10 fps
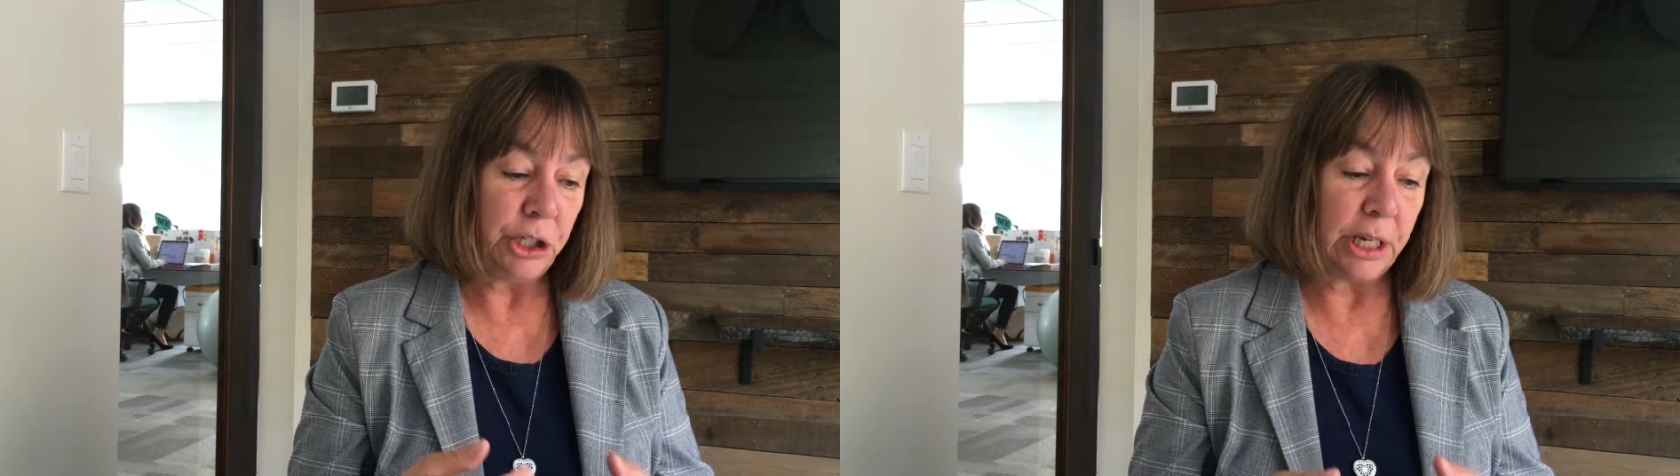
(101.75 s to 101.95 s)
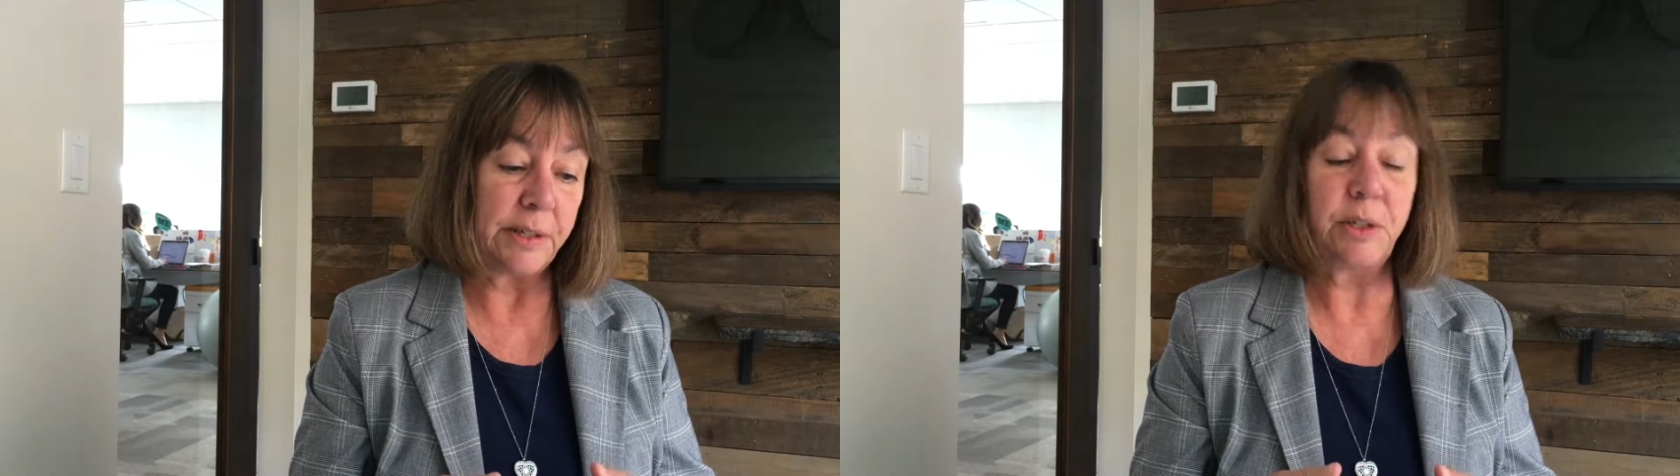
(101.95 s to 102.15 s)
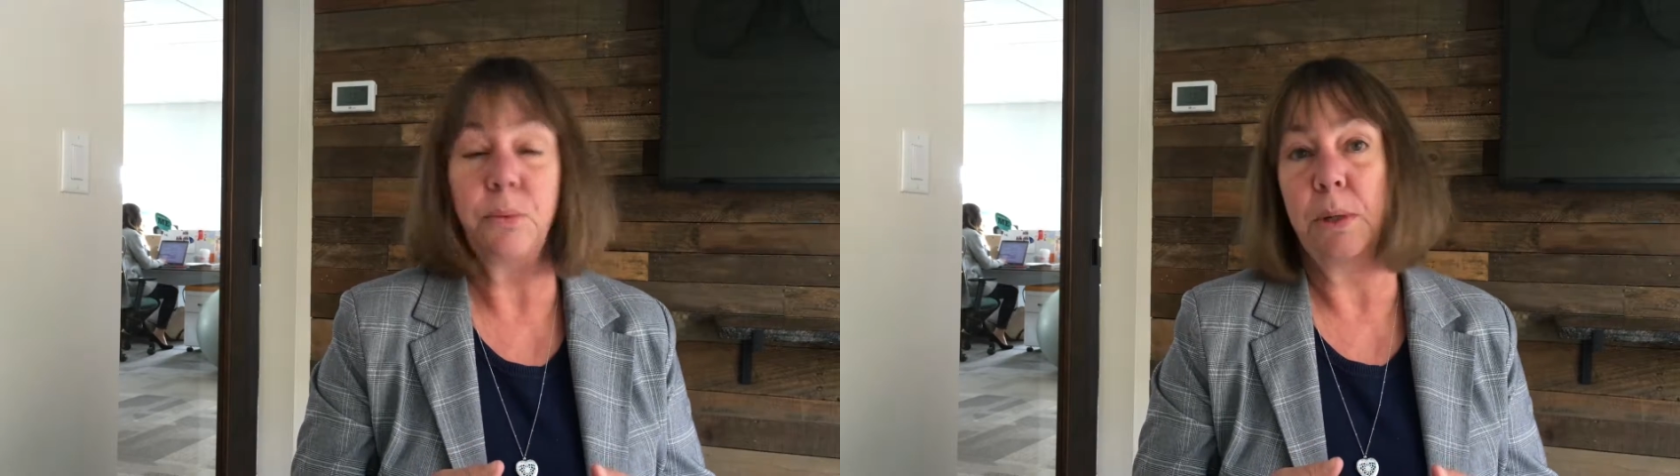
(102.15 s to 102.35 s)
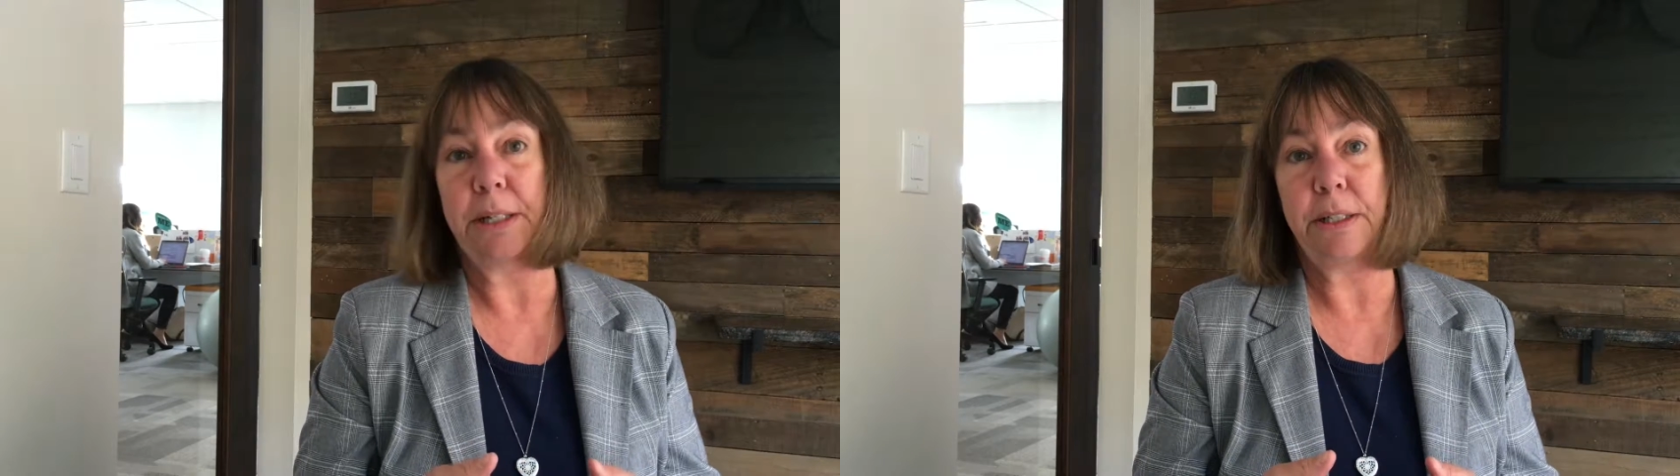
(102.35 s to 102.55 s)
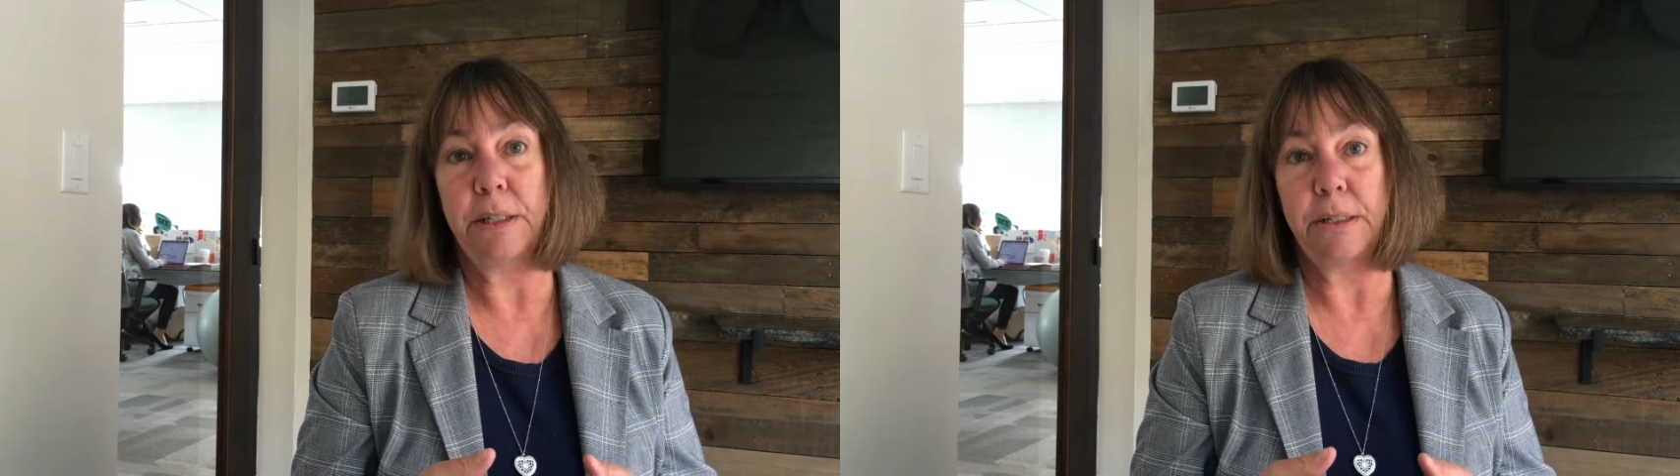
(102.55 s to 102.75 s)
just
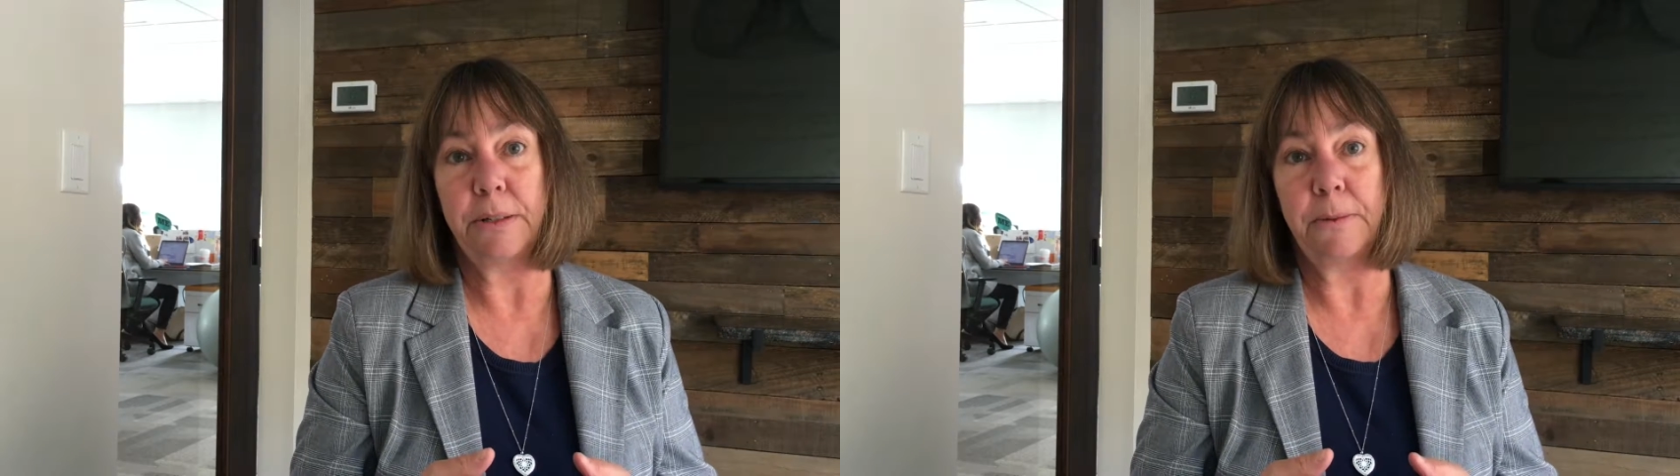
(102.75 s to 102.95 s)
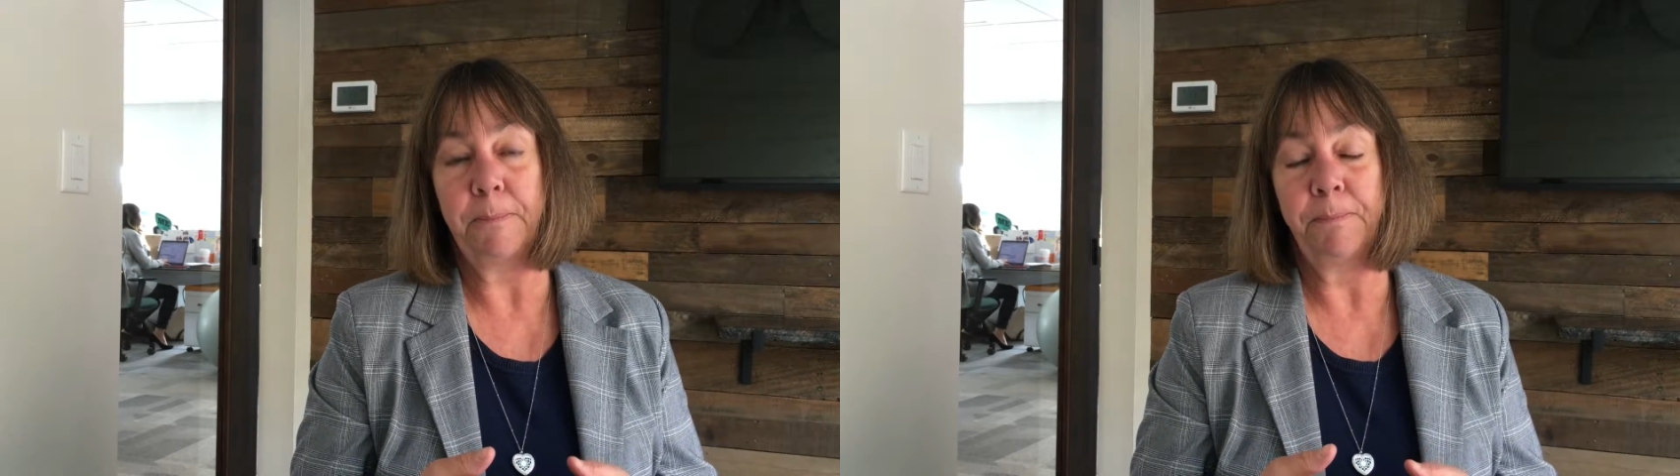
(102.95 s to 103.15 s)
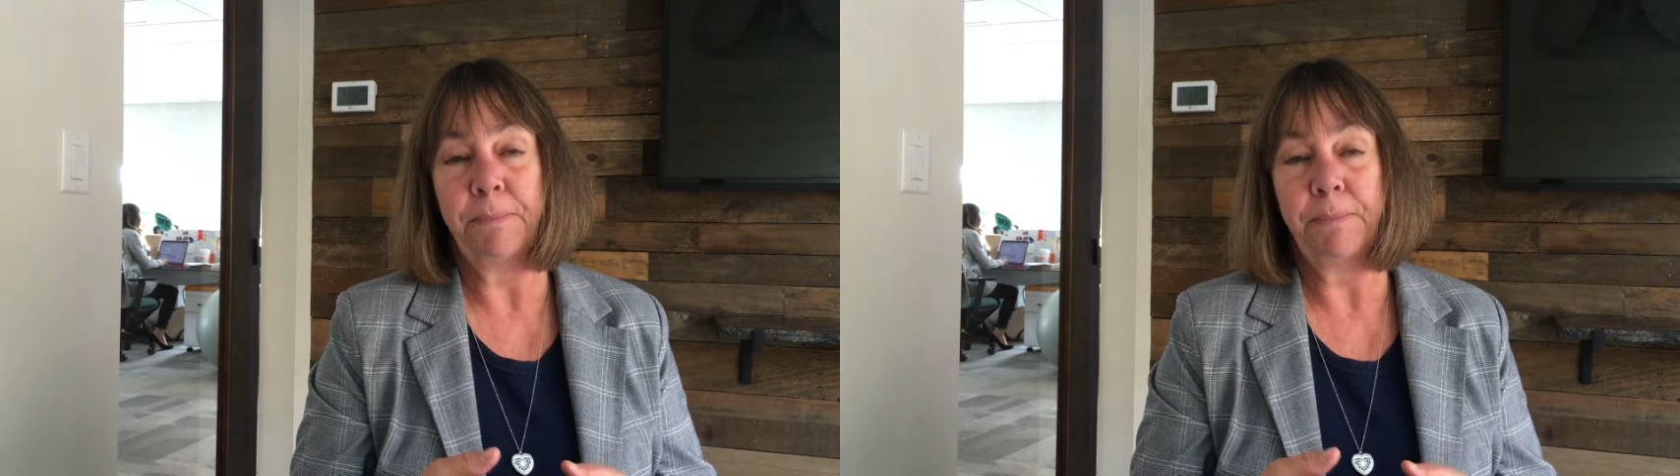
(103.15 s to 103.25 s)
what to do.